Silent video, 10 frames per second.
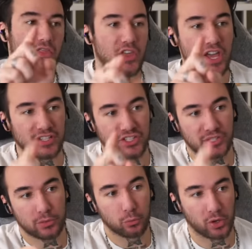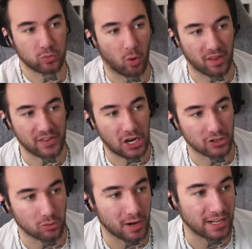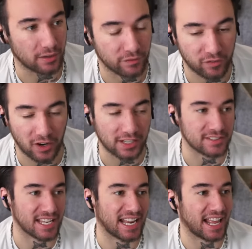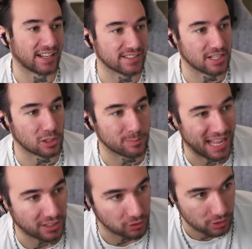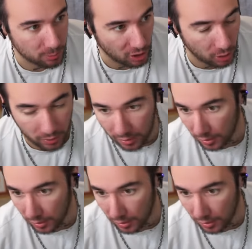This was one of the underrated fucking 10 out of tier bangers, bro.